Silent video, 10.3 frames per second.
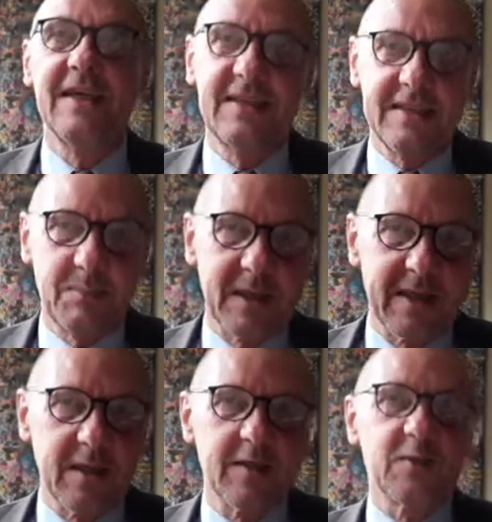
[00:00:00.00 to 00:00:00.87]
it's
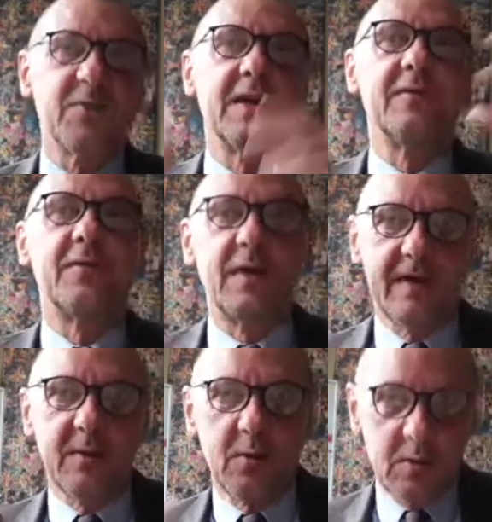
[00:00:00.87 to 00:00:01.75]
making us feel very
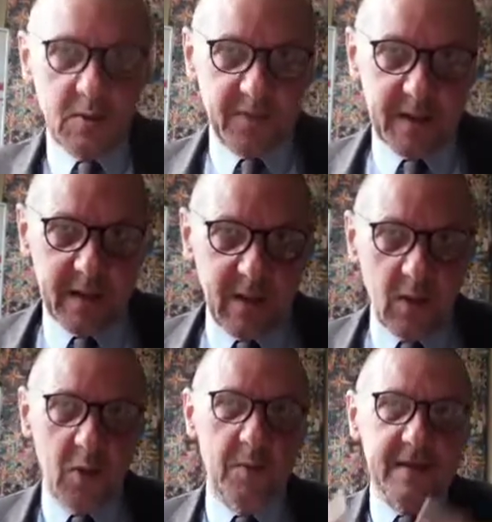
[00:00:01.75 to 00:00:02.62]
good or very
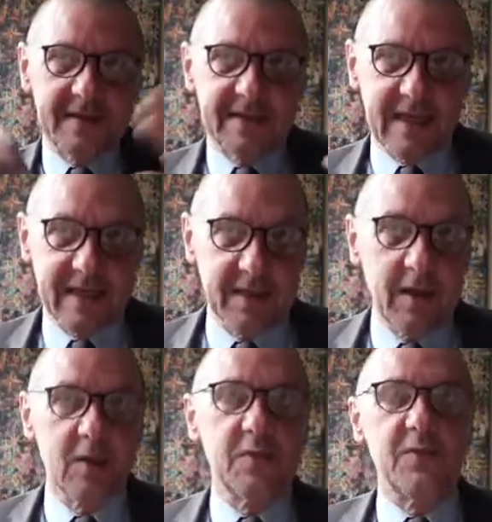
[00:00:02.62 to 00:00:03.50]
low but it's like
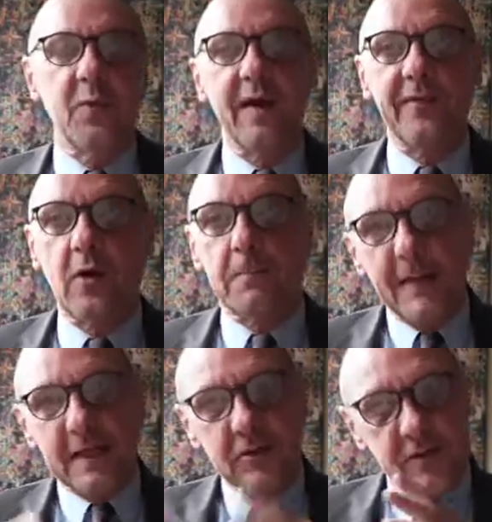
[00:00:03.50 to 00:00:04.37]
if we have
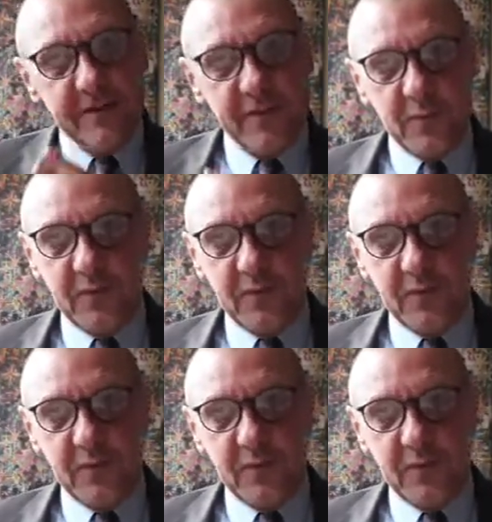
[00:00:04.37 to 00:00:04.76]
compassion for,